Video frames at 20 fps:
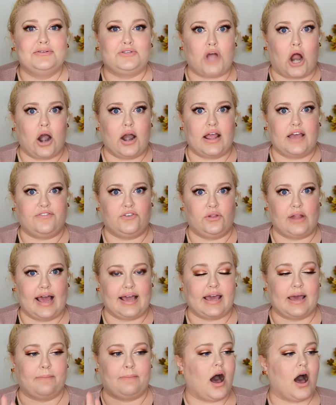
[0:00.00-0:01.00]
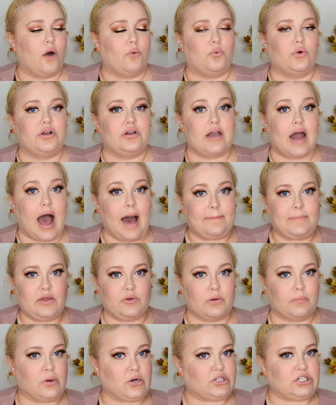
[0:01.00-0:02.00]
sorry if you like it. Uh, will not be
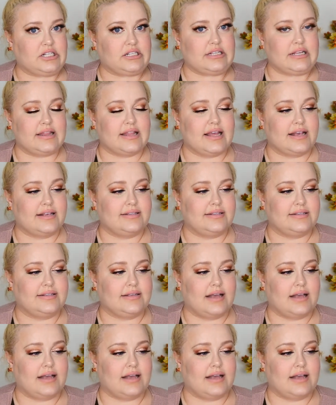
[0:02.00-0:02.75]
repurchasing this.